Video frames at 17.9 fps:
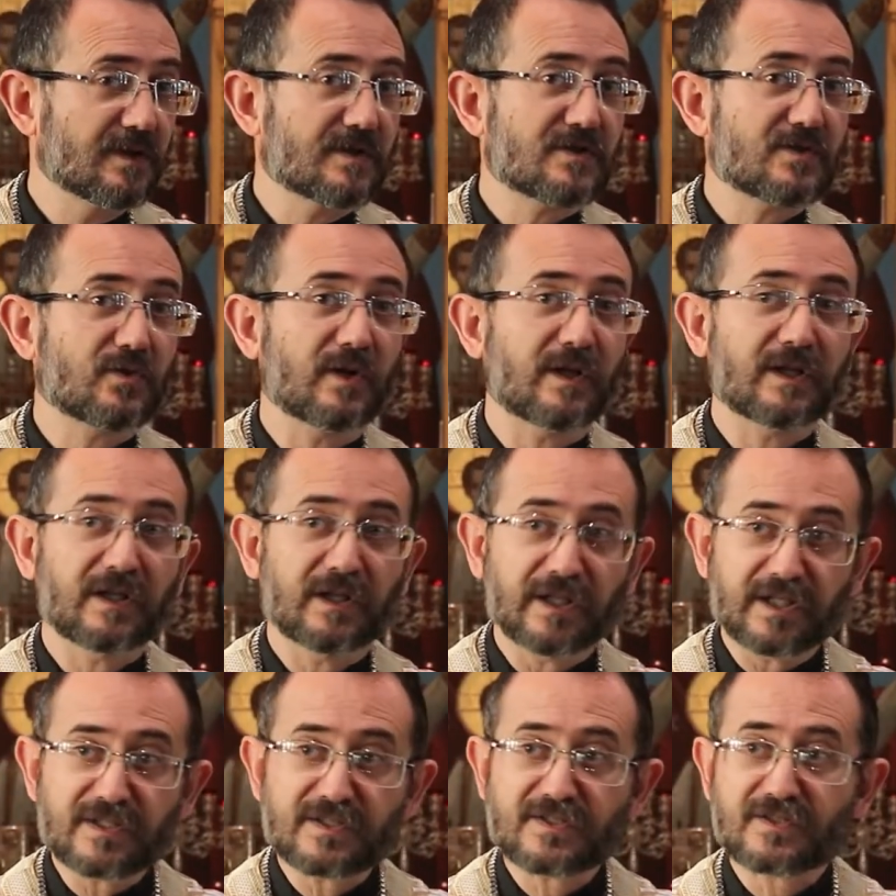So
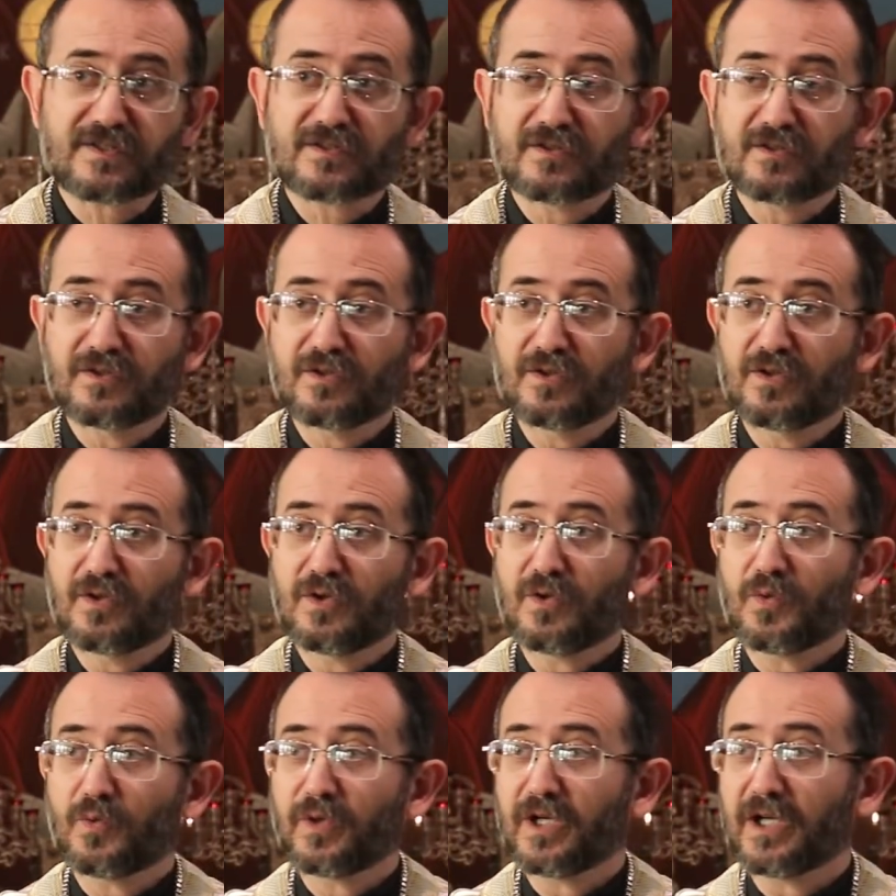unless
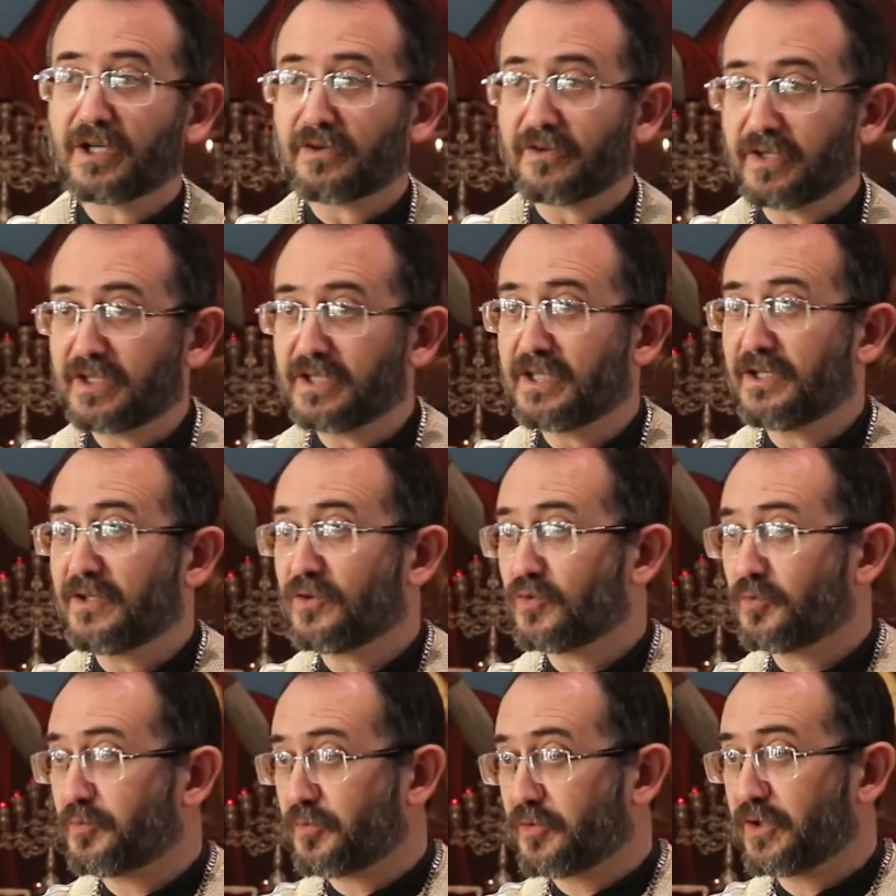we are ready
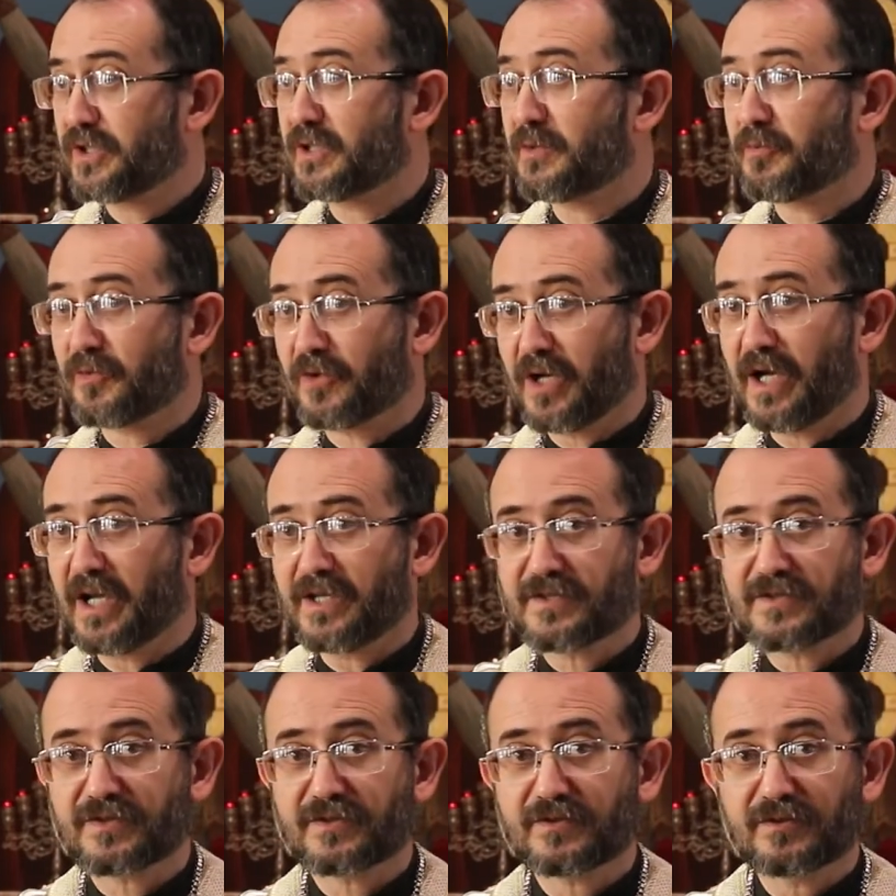to pay the
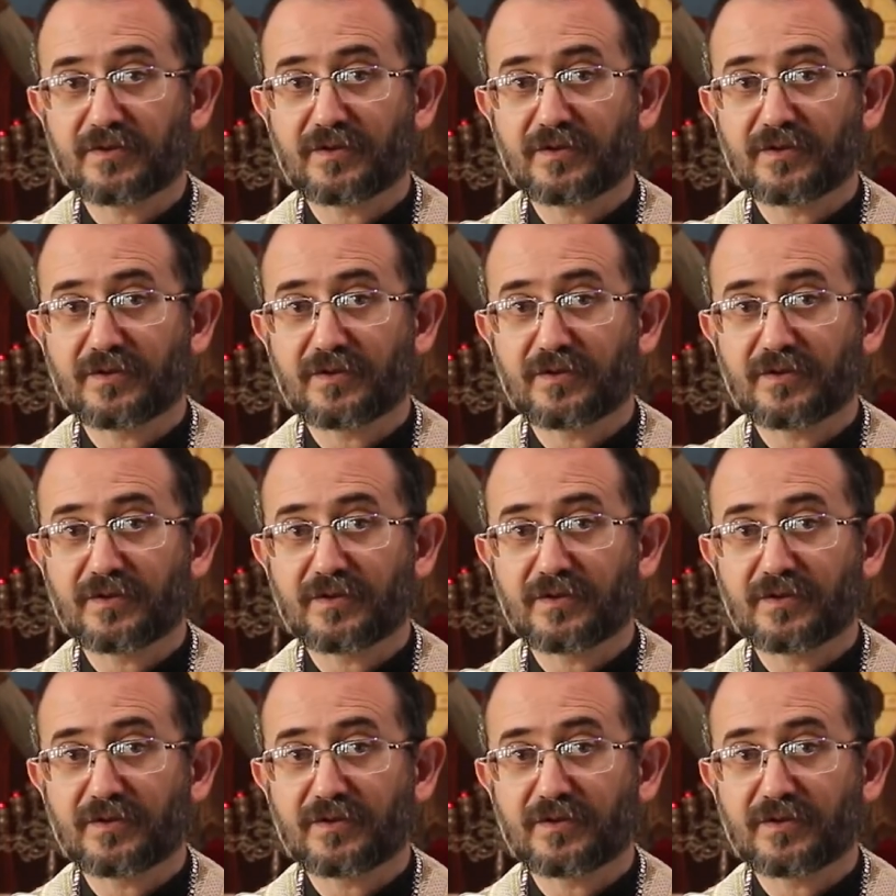price,